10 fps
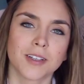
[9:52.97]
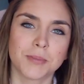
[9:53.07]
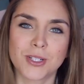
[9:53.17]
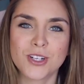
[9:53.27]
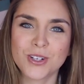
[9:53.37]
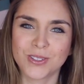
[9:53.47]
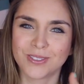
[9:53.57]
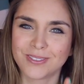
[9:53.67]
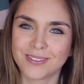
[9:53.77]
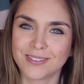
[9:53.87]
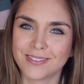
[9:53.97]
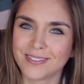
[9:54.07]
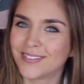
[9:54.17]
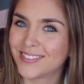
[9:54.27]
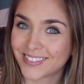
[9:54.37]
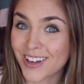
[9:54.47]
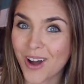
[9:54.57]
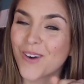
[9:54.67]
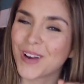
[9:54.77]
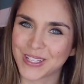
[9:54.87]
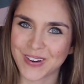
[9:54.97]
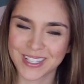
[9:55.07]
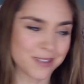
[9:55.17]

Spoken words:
But you always want to